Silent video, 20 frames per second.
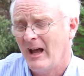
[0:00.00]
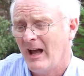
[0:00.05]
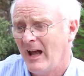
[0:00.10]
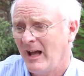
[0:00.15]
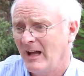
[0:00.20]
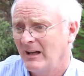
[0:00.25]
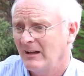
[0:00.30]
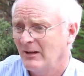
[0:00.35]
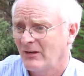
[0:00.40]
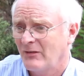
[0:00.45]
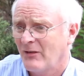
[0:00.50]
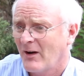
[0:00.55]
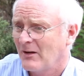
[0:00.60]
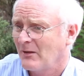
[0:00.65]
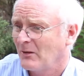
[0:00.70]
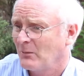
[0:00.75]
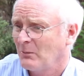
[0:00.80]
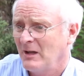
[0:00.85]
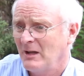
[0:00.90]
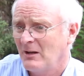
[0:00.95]
And as
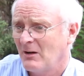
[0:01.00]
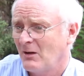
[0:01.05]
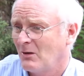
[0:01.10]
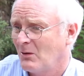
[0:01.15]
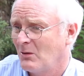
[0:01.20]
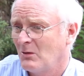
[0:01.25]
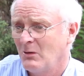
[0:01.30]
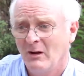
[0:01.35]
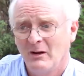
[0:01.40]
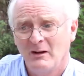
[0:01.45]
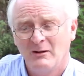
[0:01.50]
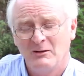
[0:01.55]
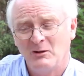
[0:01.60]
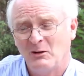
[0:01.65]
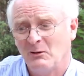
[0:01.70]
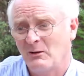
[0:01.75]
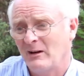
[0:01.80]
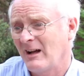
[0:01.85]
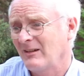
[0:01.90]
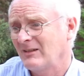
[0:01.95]
far as we know,
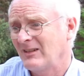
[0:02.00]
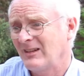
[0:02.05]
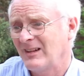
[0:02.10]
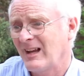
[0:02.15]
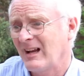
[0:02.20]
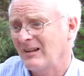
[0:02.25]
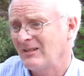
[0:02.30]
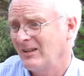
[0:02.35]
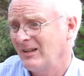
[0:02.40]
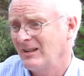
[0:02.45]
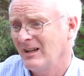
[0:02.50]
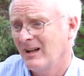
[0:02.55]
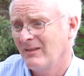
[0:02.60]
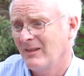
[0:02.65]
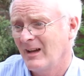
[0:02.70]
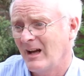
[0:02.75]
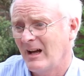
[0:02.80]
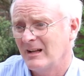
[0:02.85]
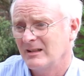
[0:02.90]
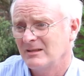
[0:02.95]
no one else has actually
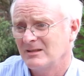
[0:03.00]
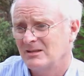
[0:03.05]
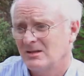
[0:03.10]
done that.